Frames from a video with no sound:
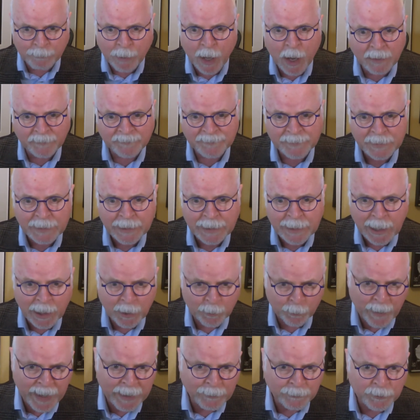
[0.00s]
off
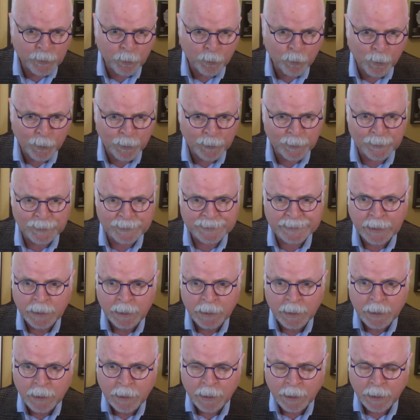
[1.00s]
around the world
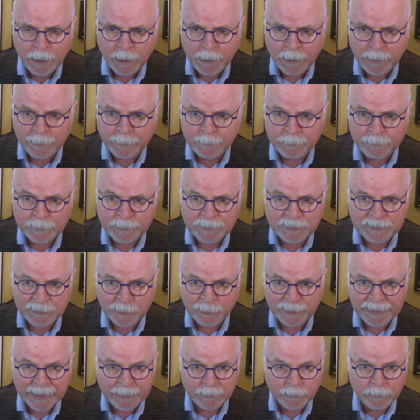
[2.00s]
so
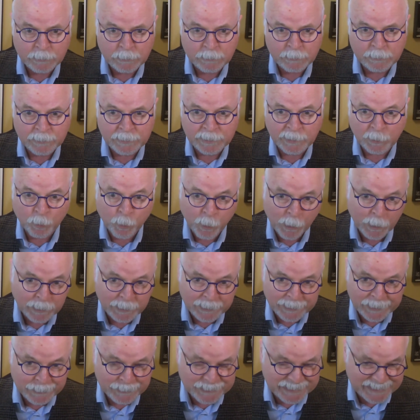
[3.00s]
that the
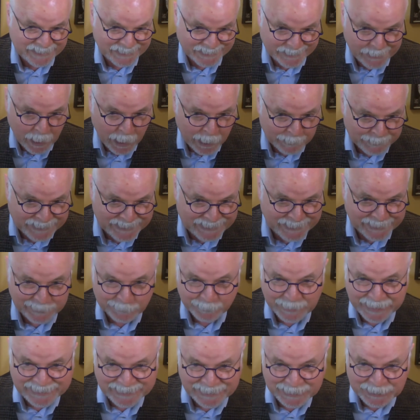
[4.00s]
workload stops, the
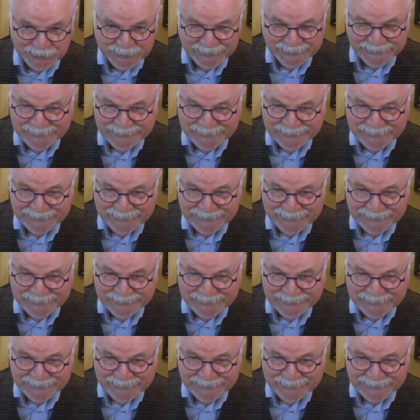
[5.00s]
messaging